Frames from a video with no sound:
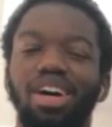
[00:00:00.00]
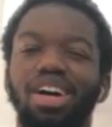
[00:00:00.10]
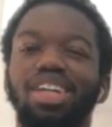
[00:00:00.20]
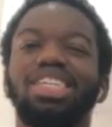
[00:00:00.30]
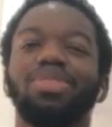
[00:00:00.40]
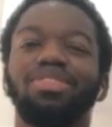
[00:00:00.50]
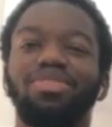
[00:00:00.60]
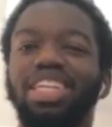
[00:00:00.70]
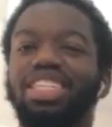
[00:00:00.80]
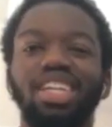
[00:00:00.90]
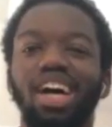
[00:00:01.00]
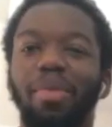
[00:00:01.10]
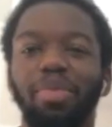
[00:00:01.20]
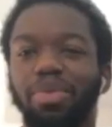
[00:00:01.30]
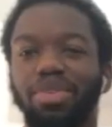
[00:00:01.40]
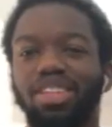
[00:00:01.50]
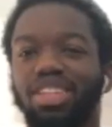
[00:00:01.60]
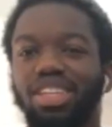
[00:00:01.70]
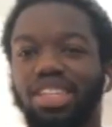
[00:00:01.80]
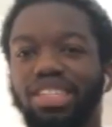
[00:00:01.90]
She was finishing up.
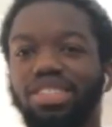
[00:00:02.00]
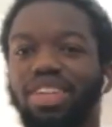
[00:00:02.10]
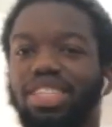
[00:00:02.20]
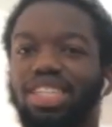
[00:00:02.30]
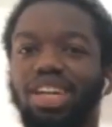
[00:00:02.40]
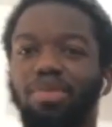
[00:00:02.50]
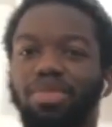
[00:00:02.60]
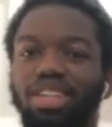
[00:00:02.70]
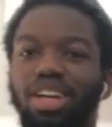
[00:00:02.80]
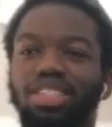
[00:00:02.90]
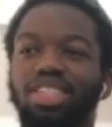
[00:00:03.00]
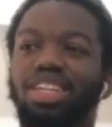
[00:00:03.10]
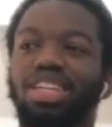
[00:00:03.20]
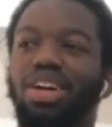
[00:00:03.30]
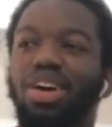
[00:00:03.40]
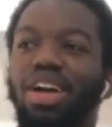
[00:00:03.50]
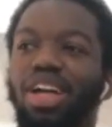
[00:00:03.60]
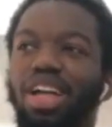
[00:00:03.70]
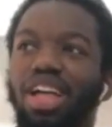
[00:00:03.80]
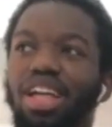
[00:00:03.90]
Okay. She was finishing up to go to uni. So
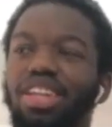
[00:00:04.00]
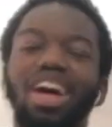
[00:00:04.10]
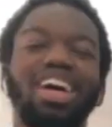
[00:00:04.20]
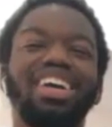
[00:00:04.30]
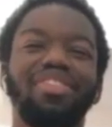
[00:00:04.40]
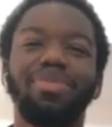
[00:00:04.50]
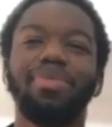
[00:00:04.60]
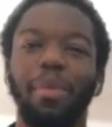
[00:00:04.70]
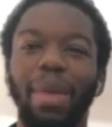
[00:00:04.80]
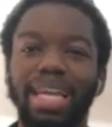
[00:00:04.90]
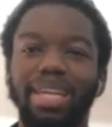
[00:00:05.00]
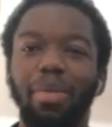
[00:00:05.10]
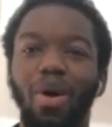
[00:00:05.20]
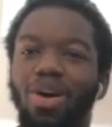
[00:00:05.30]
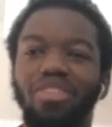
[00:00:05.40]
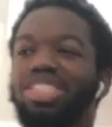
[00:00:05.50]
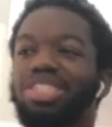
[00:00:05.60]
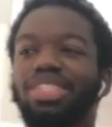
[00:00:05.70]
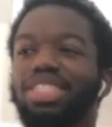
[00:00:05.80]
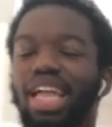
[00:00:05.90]
not even the bulk of it,
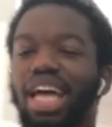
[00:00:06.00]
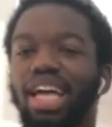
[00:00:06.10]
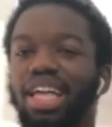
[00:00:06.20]
she wasn't there.